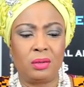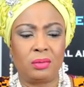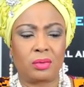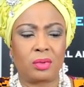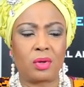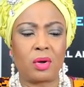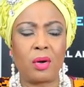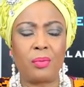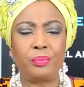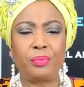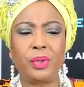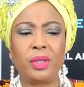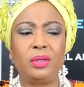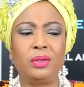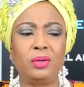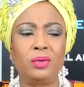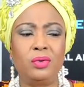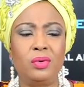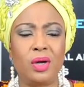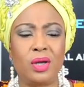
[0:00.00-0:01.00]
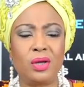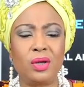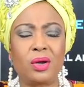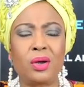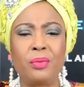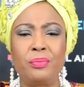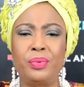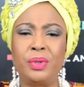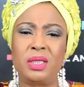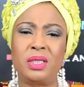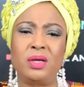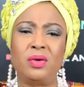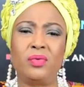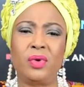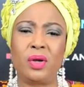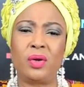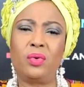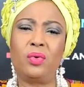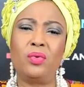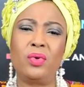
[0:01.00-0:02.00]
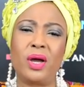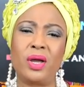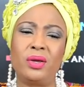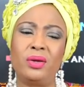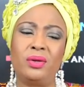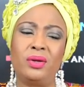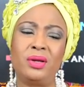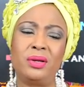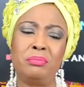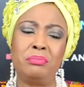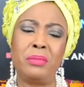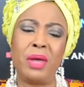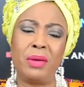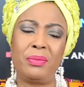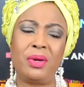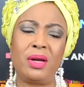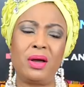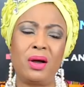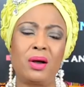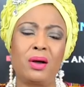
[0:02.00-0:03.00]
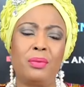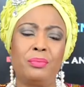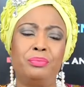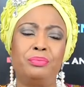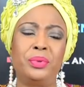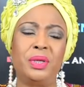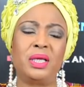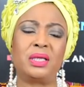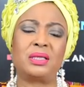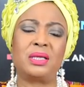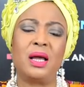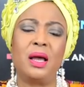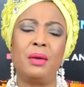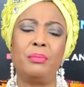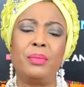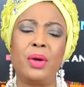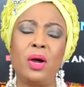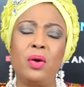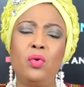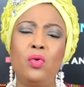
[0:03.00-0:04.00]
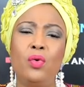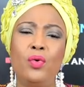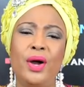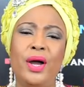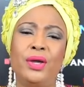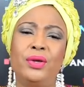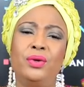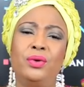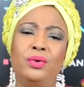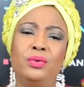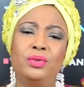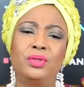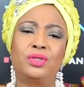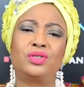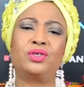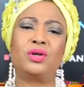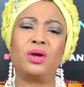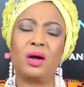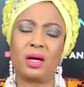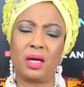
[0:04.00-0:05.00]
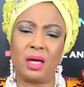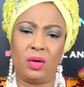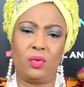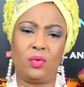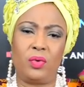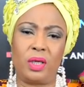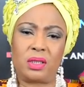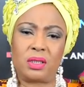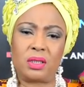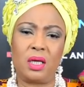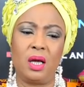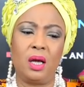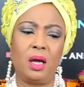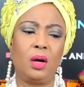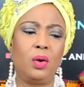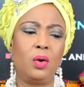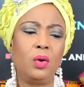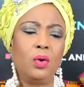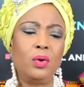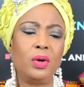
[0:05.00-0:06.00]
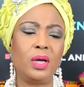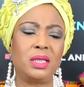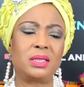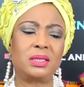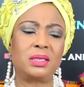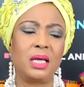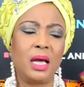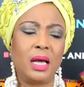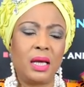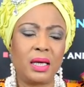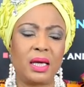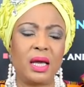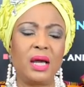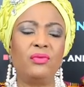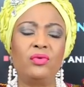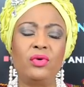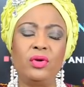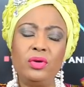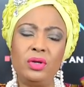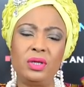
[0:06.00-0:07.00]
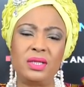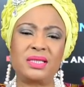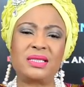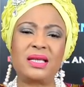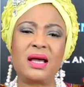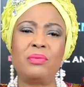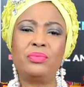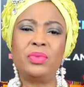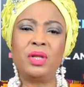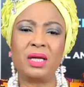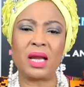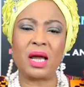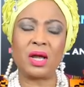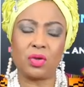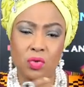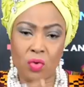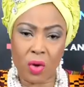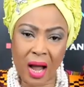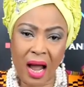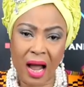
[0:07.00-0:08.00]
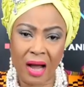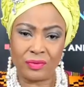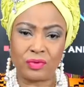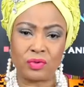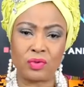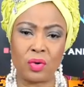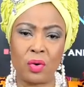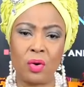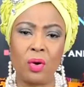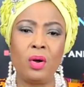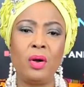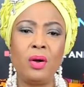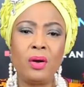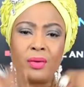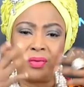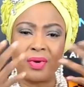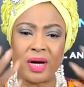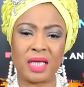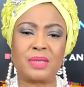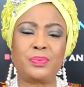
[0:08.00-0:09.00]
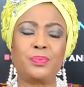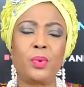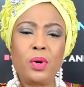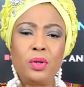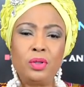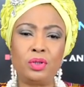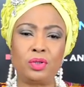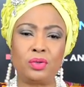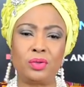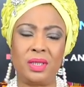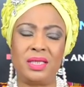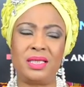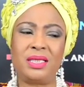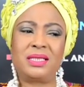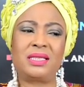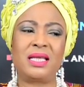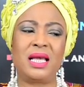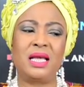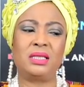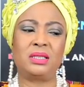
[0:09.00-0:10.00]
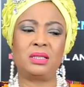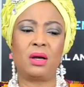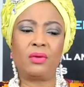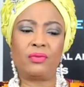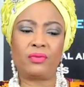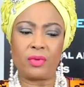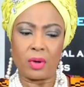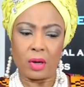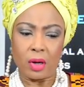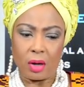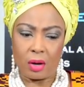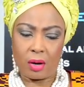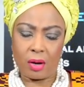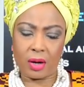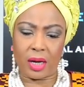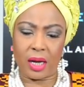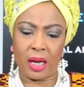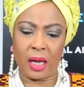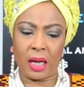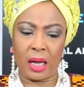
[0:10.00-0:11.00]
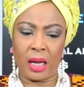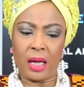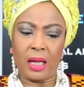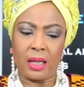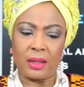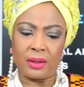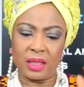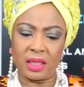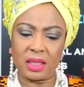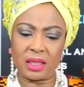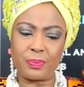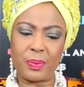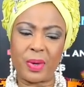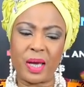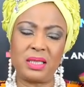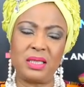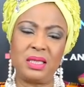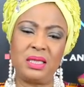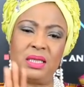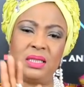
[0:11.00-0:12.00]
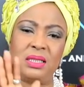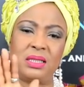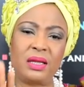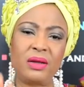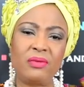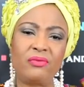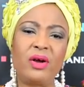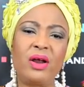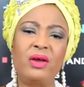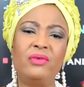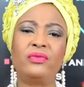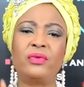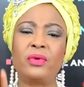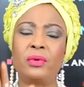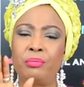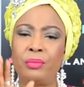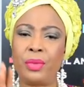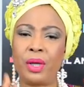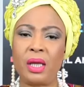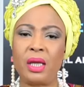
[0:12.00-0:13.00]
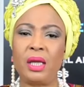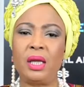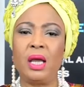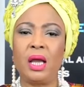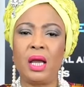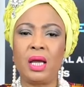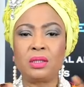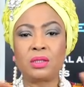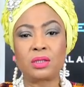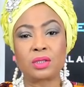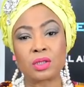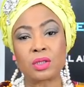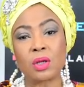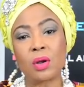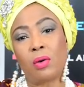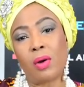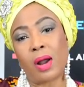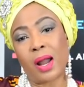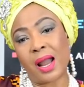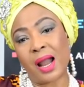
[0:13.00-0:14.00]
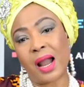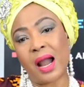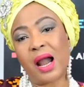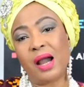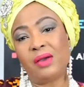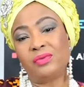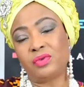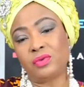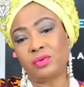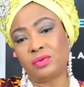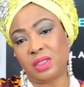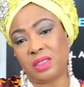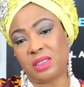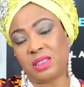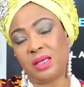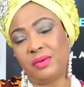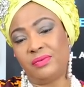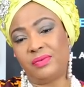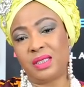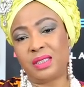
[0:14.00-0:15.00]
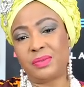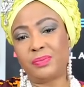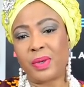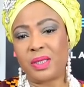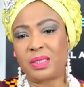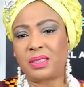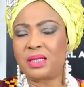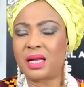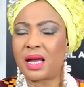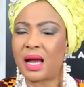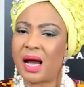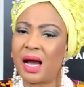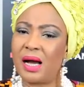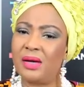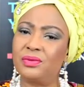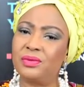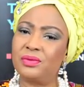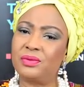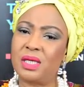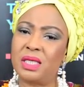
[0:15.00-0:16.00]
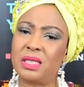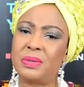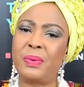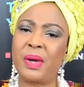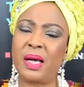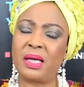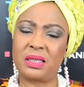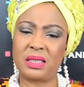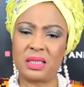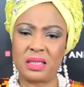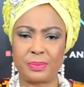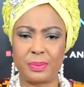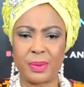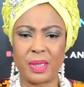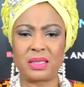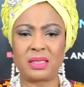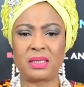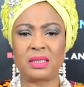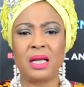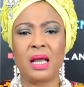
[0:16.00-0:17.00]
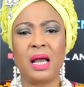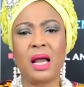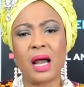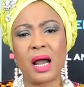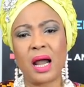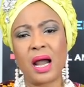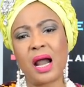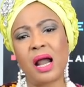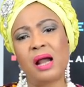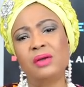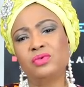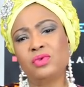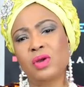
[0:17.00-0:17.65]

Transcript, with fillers: compete who are you competing with? Who are you maybe not compete, but who are you struggling with? Who is giving you something that you have to respond to in the sense of okay this person is different from me and so i have to receive this person i have to respect this person i have to